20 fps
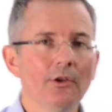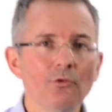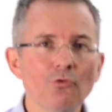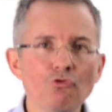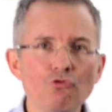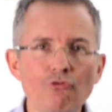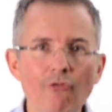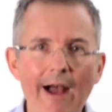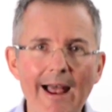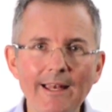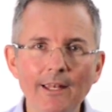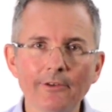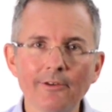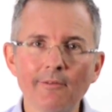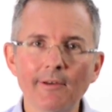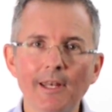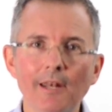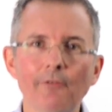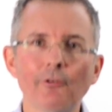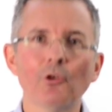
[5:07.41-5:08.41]

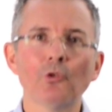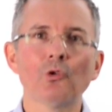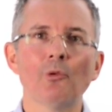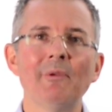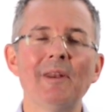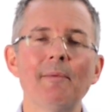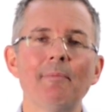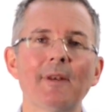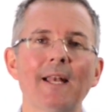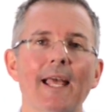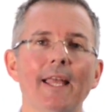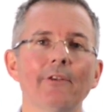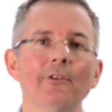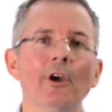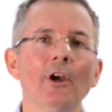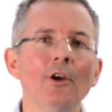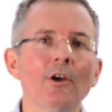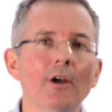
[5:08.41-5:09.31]
relatively difficult to manipulate